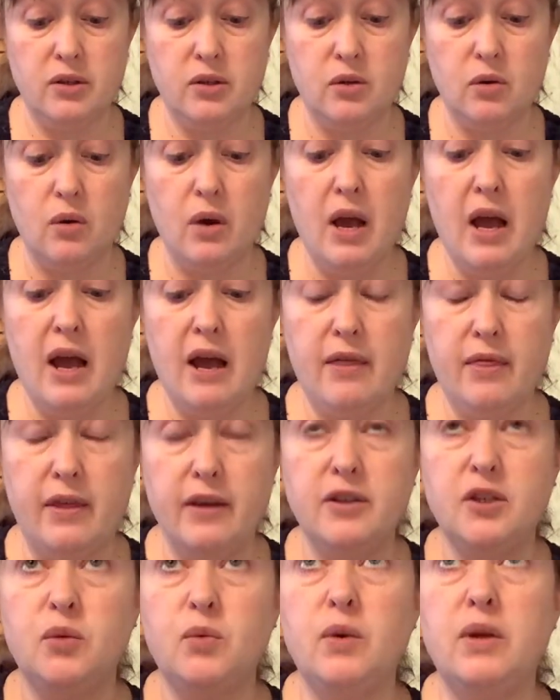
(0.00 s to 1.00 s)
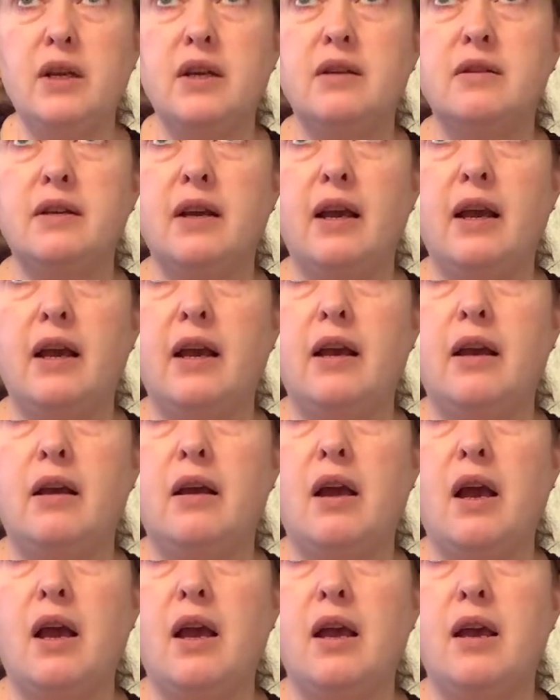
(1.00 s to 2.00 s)
So this one is a
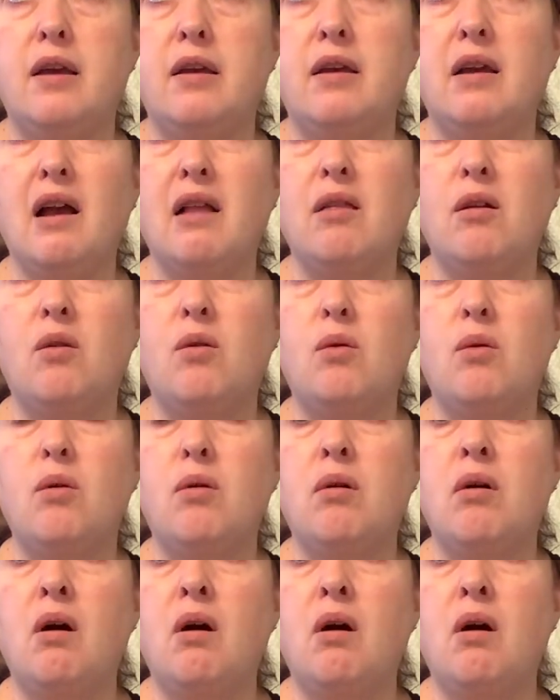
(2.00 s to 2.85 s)
yellow